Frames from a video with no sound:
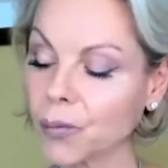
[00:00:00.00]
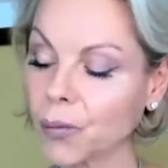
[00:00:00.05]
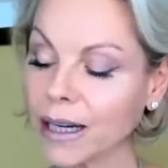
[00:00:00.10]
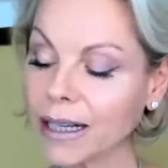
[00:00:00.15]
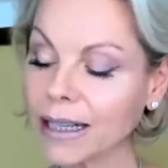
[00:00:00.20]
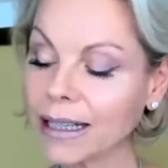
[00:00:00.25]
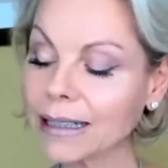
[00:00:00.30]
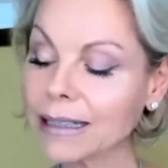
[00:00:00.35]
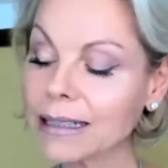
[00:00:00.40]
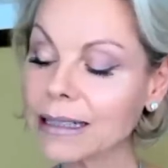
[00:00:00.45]

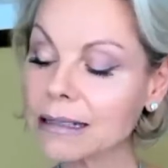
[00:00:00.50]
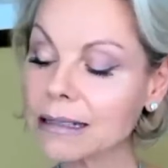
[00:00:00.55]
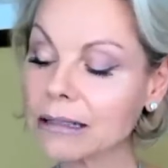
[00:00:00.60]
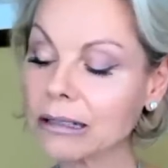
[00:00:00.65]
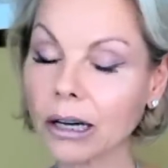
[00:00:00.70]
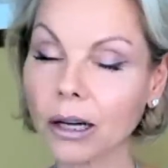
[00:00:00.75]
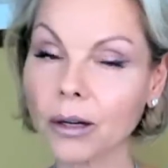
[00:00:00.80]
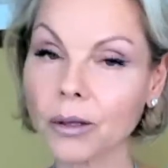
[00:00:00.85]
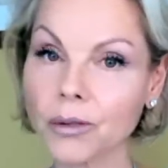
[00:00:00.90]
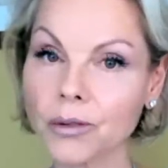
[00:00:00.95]
when he
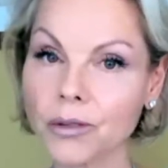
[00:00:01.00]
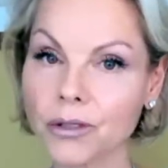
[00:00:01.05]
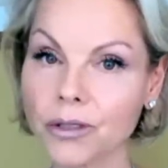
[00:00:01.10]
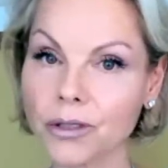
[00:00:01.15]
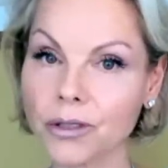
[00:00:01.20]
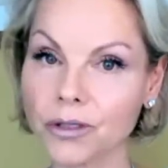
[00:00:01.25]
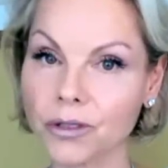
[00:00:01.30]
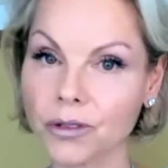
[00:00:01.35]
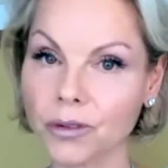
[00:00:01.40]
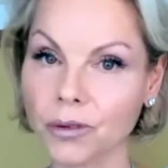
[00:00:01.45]
disclosed
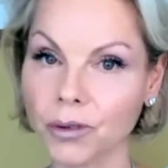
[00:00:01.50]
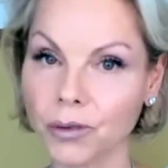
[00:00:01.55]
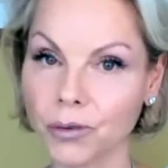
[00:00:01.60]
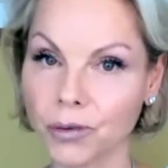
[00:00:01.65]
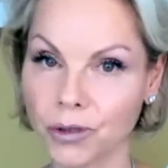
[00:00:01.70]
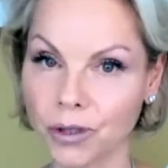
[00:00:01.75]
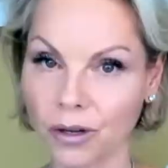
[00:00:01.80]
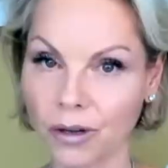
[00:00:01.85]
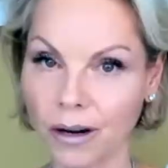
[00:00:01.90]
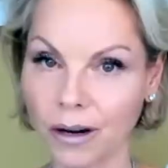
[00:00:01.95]
this to
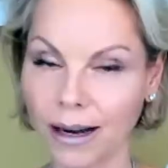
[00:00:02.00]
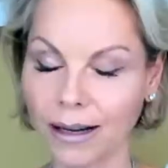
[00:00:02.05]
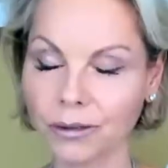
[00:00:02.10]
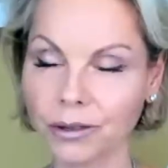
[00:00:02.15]
you, Donna,